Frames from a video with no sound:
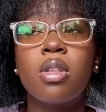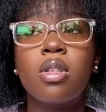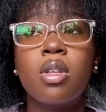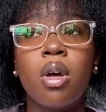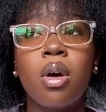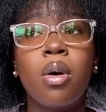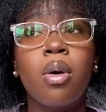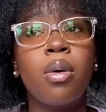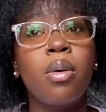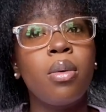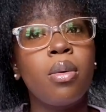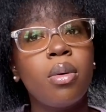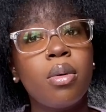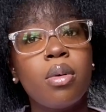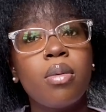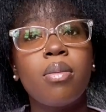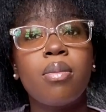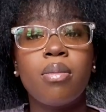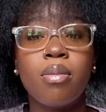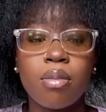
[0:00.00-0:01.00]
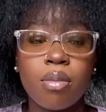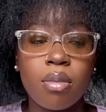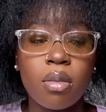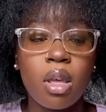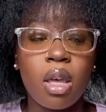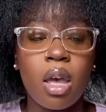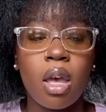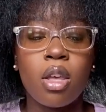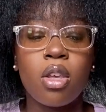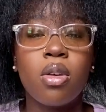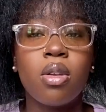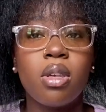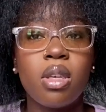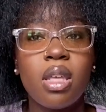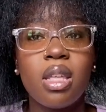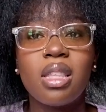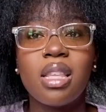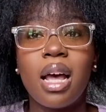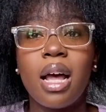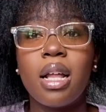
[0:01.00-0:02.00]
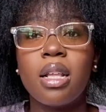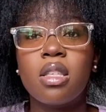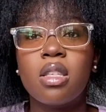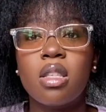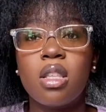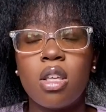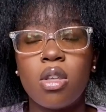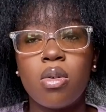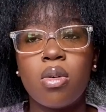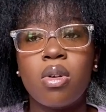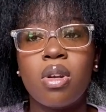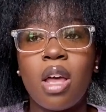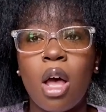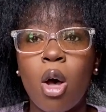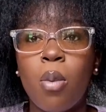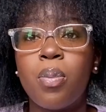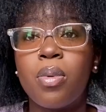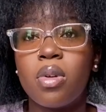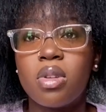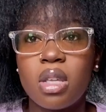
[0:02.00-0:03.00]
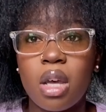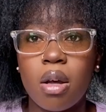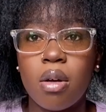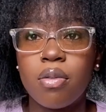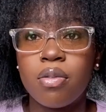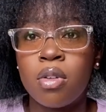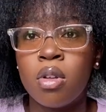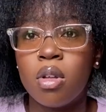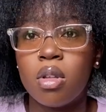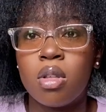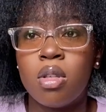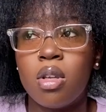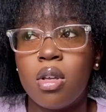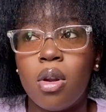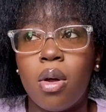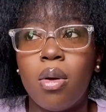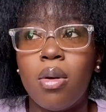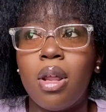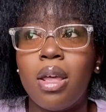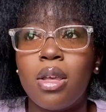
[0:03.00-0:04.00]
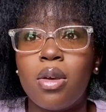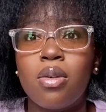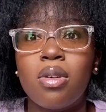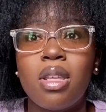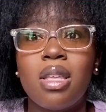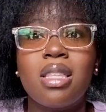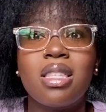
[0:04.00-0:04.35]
So yeah, you need that so that you can help yourself. You know, like you need